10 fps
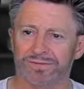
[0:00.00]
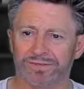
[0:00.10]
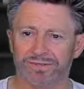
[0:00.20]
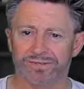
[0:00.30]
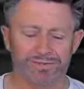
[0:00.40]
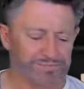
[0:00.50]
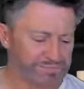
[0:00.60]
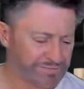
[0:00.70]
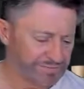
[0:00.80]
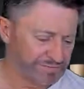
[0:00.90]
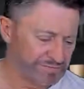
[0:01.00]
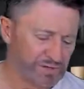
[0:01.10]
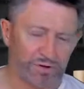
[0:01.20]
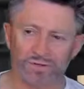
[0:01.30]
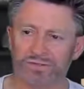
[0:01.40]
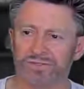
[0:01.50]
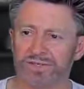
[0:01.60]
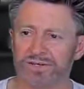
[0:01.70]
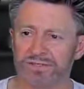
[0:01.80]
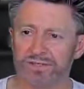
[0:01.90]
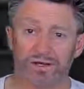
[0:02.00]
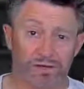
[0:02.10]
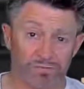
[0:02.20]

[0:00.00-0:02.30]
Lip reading: the audio settings.